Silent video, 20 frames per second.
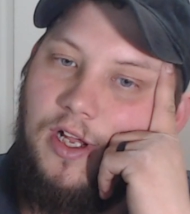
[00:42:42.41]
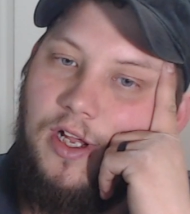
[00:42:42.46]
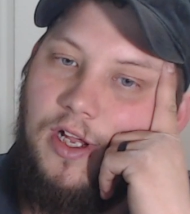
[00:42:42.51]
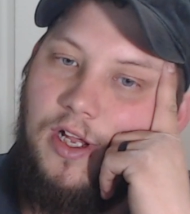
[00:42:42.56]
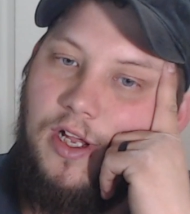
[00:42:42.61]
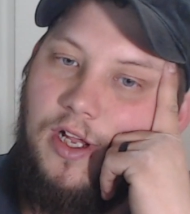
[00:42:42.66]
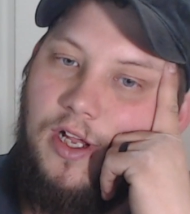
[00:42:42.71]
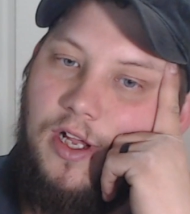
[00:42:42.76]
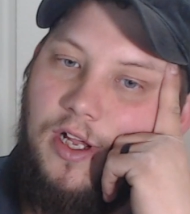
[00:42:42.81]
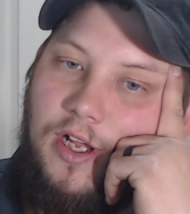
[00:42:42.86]

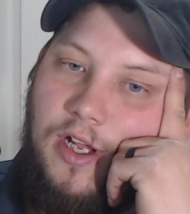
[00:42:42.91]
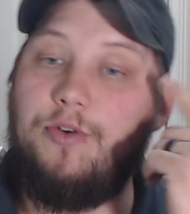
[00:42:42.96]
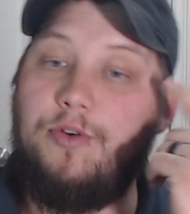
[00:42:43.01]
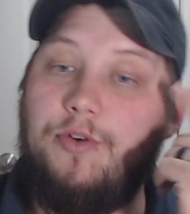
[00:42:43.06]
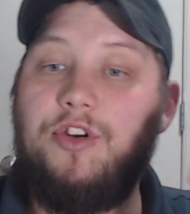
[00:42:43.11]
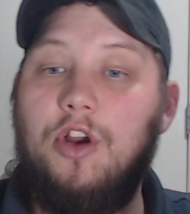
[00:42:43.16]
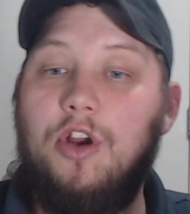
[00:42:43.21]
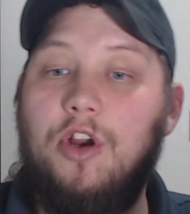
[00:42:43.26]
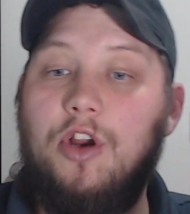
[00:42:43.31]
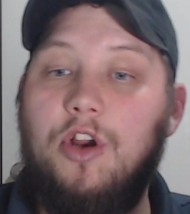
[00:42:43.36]
So I
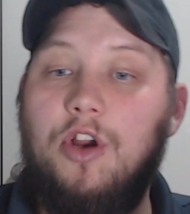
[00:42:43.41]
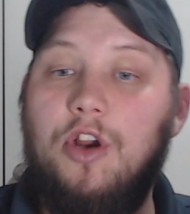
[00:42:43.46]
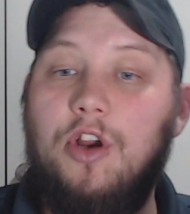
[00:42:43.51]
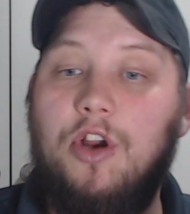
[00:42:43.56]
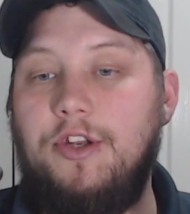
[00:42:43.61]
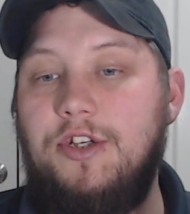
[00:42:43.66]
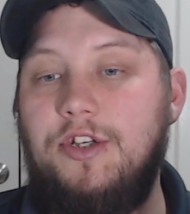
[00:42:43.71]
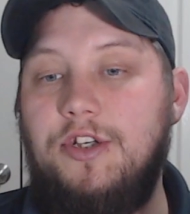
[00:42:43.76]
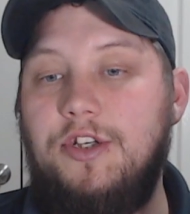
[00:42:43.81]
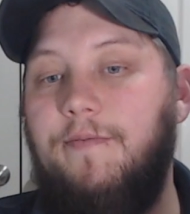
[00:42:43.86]
measured current
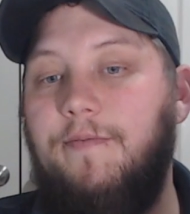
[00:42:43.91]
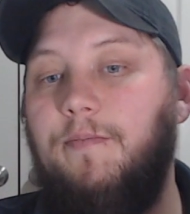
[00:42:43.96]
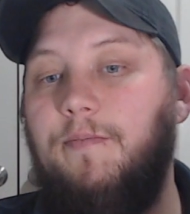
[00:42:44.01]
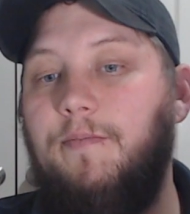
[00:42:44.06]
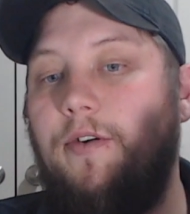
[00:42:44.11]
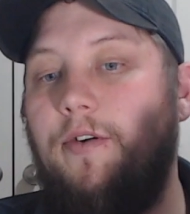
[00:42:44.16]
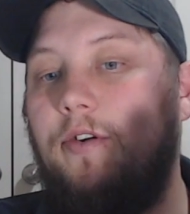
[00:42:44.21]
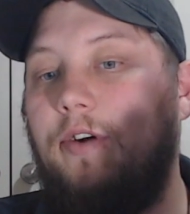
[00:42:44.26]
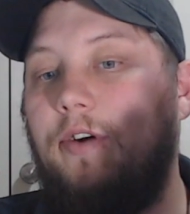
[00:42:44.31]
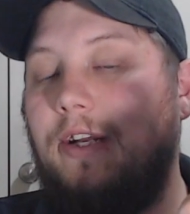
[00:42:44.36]
on the shift
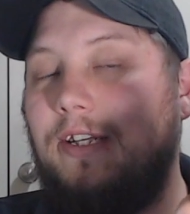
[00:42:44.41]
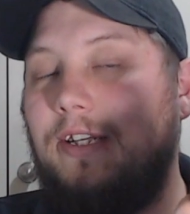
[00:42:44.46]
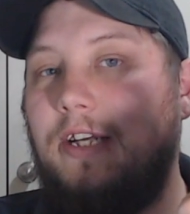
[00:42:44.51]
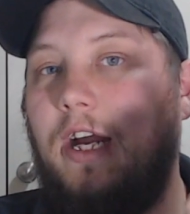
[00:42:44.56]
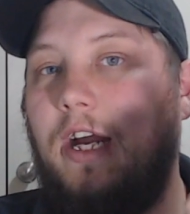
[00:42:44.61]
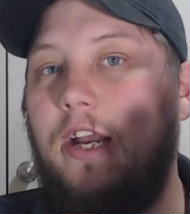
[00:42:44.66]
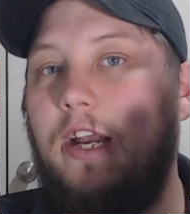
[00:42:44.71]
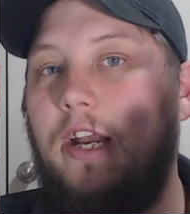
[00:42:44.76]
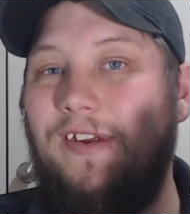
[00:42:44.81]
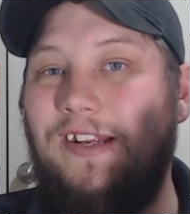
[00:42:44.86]
motor, and it's
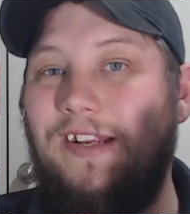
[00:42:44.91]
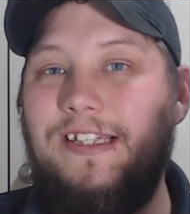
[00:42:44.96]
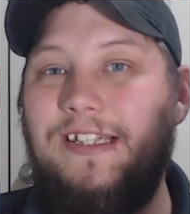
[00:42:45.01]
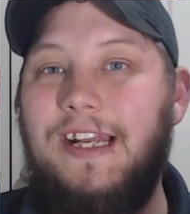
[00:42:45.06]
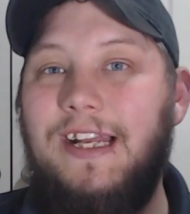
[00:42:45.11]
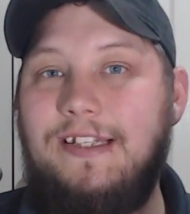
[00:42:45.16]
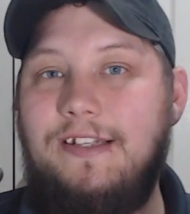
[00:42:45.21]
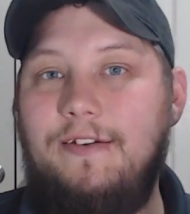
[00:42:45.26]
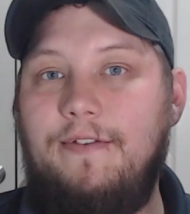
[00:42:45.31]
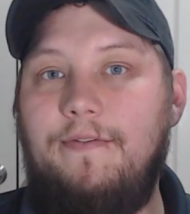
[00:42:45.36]
kind of
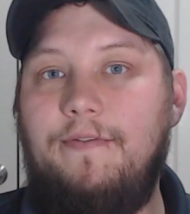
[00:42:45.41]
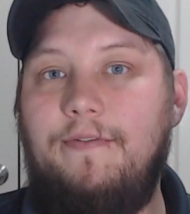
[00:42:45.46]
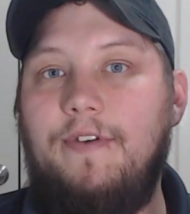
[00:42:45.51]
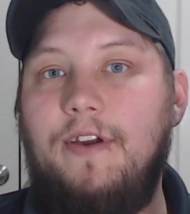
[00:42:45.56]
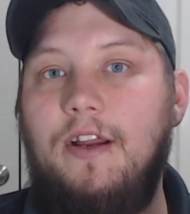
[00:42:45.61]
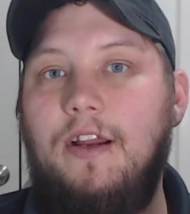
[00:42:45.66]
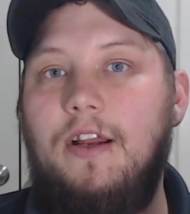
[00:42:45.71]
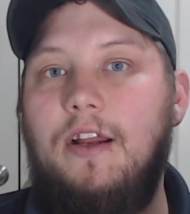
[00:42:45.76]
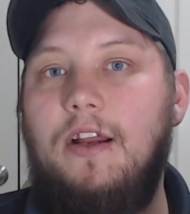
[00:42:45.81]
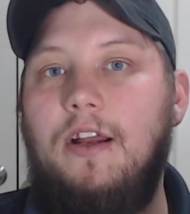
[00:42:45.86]
excessive.
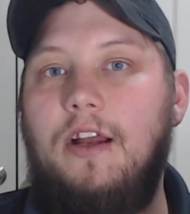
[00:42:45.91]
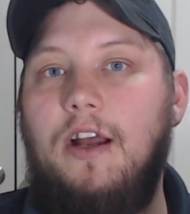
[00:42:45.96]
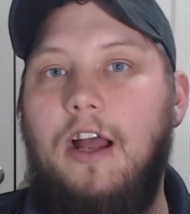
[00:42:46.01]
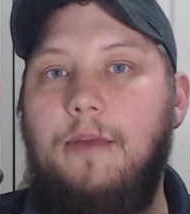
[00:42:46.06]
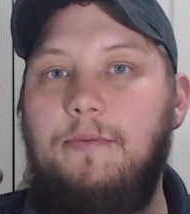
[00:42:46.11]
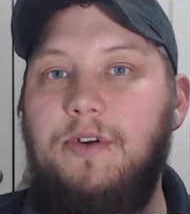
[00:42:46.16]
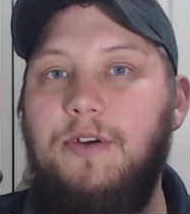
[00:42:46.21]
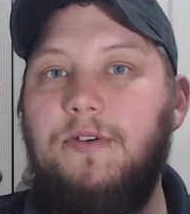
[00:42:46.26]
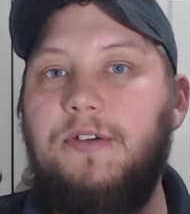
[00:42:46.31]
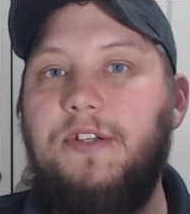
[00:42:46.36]

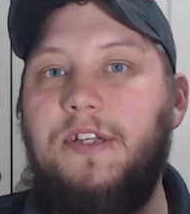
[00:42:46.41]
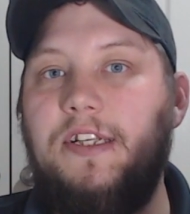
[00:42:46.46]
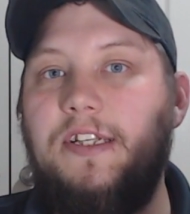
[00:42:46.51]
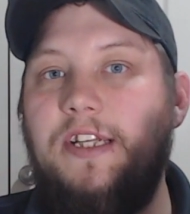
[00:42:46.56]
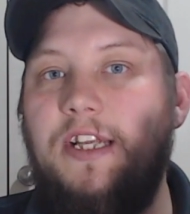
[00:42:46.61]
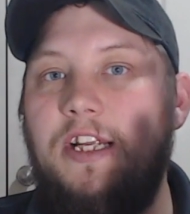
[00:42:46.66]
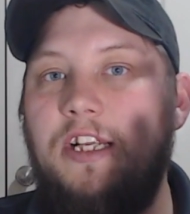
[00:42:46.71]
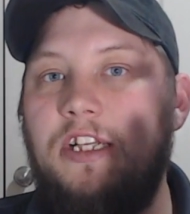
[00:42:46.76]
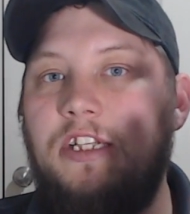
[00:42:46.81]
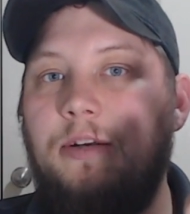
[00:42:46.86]
I'm used to
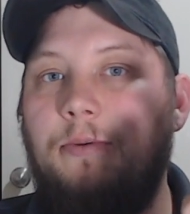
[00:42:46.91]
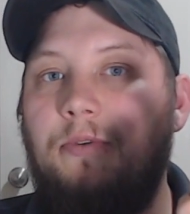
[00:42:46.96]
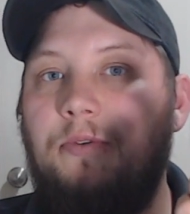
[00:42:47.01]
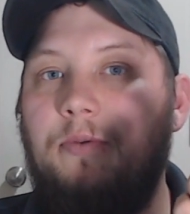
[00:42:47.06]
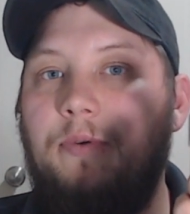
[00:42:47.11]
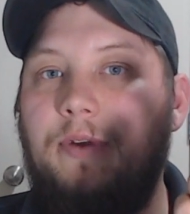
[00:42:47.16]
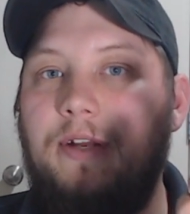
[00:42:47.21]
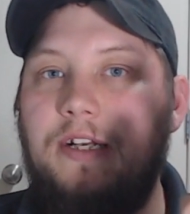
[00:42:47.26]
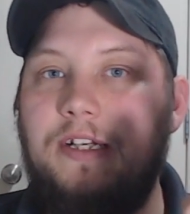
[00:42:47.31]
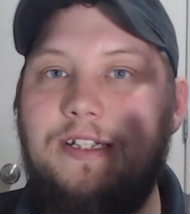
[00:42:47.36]
seeing somewhere
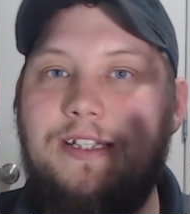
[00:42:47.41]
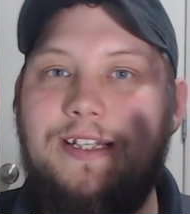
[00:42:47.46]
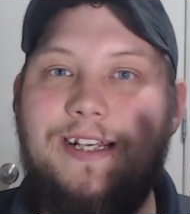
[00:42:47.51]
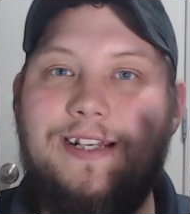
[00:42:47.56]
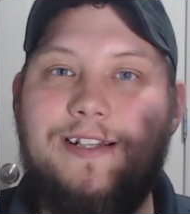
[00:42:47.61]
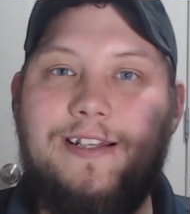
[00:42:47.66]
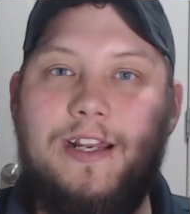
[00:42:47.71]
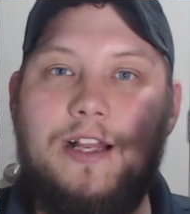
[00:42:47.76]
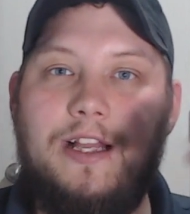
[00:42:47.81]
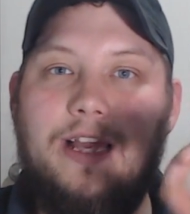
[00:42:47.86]
between
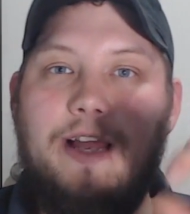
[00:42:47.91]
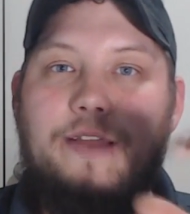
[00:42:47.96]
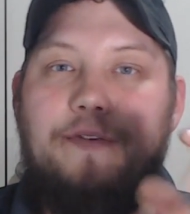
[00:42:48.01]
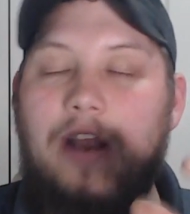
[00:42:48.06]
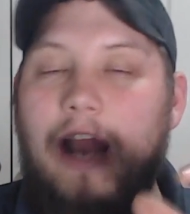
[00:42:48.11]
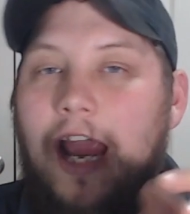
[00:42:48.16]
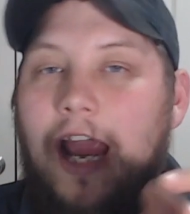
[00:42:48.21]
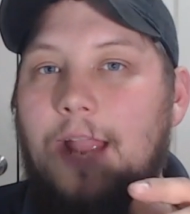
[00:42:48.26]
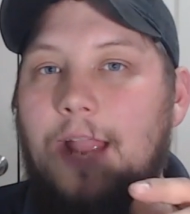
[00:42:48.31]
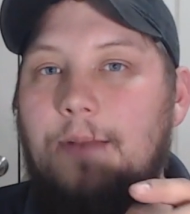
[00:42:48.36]
6 and 11
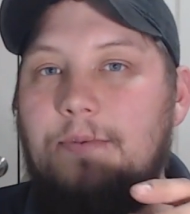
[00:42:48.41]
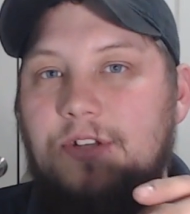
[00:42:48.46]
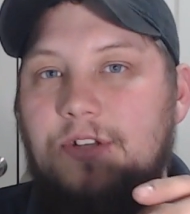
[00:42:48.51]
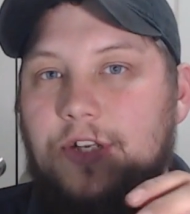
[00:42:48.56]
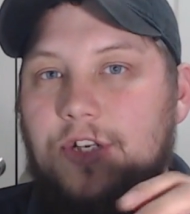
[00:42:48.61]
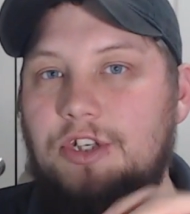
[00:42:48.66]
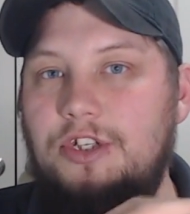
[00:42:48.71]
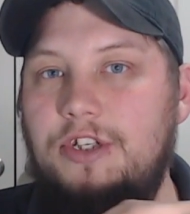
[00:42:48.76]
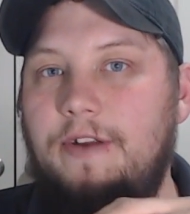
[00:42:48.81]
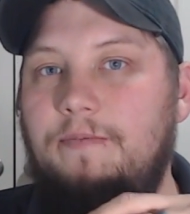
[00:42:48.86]
amps on
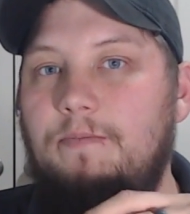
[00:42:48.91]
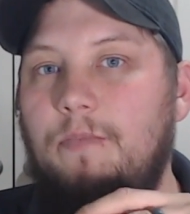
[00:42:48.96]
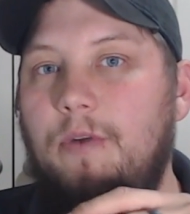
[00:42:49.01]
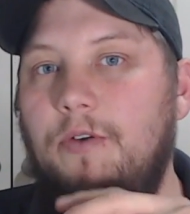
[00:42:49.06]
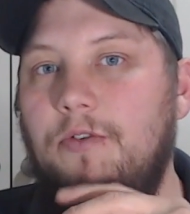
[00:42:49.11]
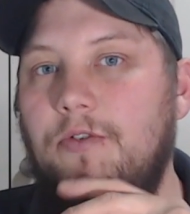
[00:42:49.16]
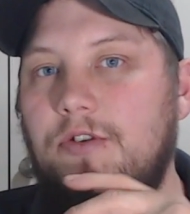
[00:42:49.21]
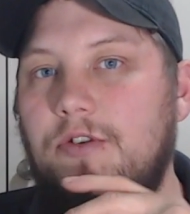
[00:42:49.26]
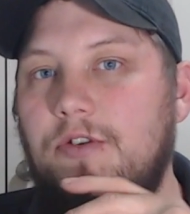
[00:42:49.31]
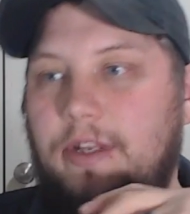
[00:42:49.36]
these shift
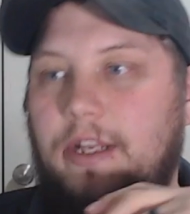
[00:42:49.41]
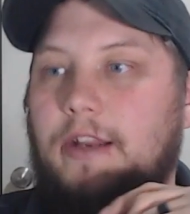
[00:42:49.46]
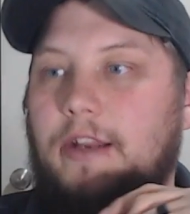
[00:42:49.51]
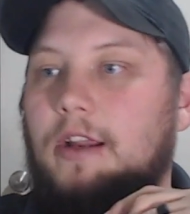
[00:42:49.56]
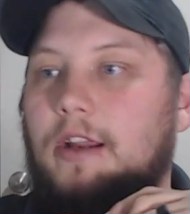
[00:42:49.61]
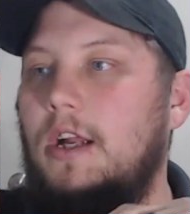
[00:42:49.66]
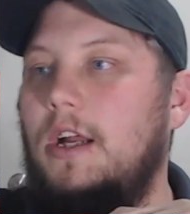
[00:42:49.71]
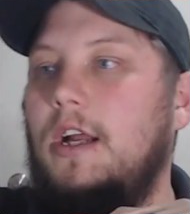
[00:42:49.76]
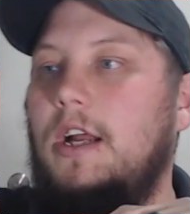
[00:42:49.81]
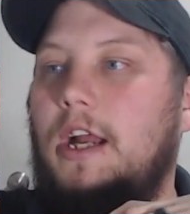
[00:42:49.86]
motors when they
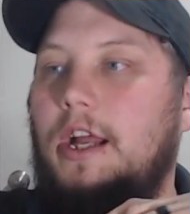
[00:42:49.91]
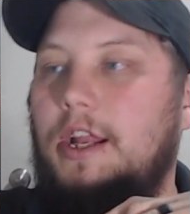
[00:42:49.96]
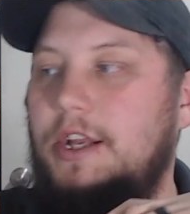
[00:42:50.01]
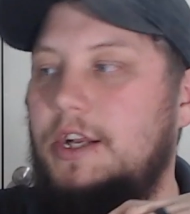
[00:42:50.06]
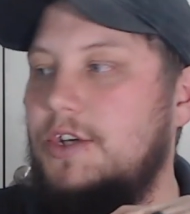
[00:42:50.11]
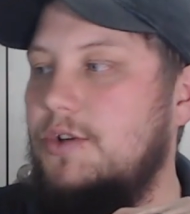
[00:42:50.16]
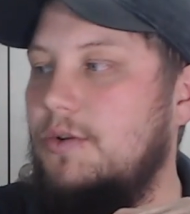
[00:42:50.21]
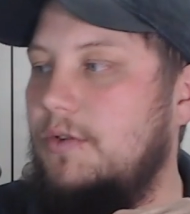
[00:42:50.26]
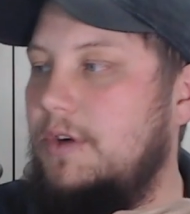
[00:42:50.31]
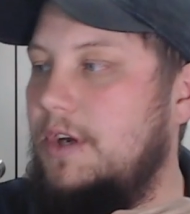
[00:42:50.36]

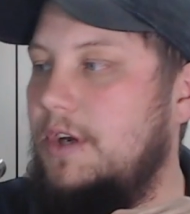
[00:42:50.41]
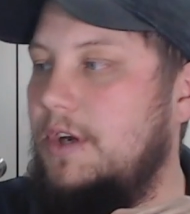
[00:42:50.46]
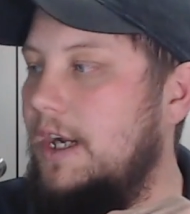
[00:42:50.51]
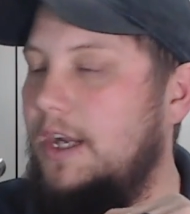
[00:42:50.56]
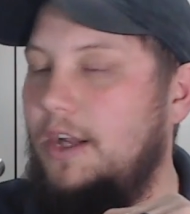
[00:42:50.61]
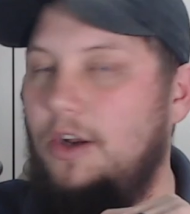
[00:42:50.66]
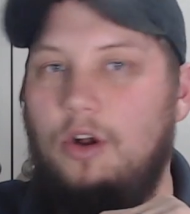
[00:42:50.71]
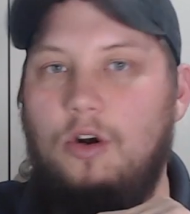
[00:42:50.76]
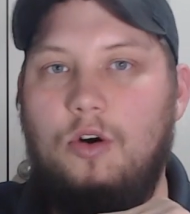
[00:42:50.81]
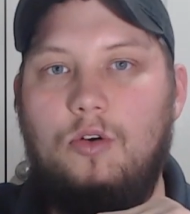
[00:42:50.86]
initial kick
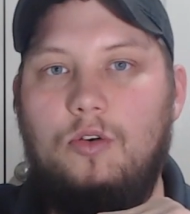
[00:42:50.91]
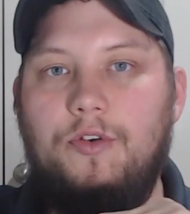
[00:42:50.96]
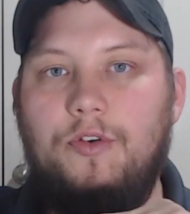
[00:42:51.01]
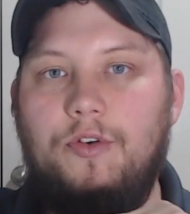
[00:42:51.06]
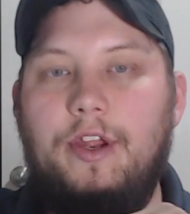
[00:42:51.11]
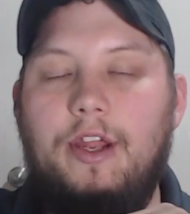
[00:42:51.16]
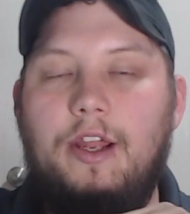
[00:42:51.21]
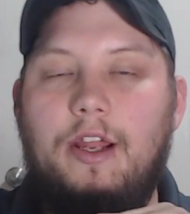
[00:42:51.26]
and hold.